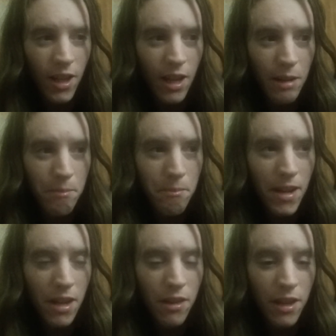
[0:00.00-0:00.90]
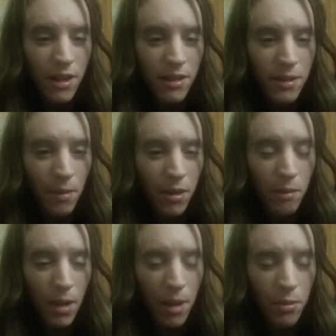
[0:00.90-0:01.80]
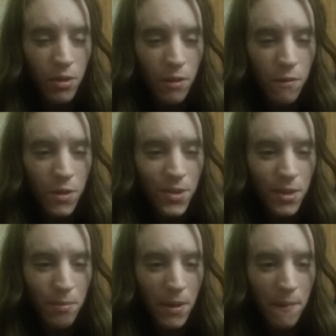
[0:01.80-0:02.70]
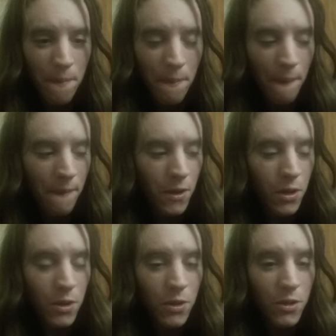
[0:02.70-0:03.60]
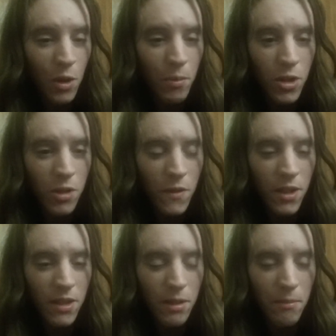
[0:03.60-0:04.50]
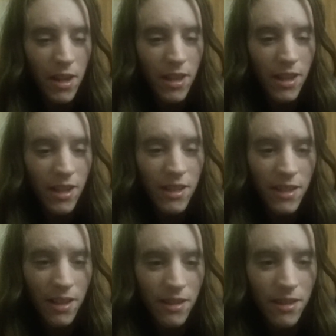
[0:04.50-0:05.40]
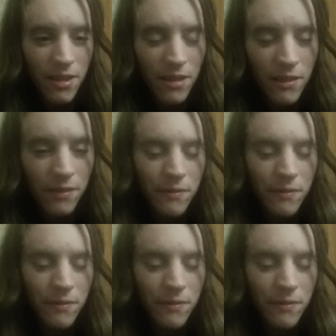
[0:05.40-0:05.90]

and many things about the Bible confuses me. So much of it doesn't make any sense.